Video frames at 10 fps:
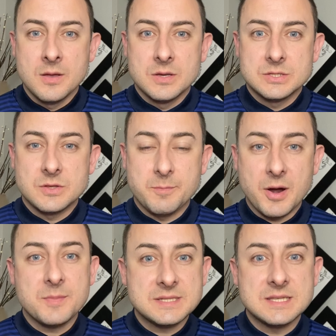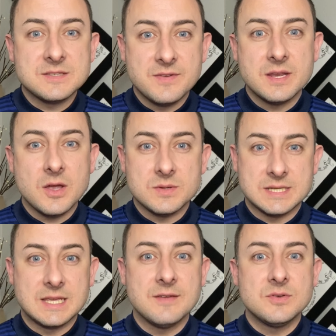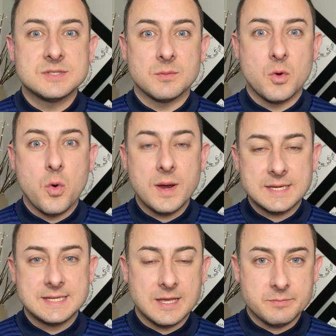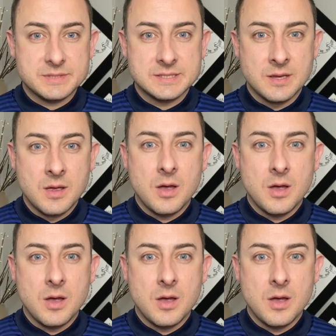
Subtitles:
So the purpose of this video is to give you some quick tips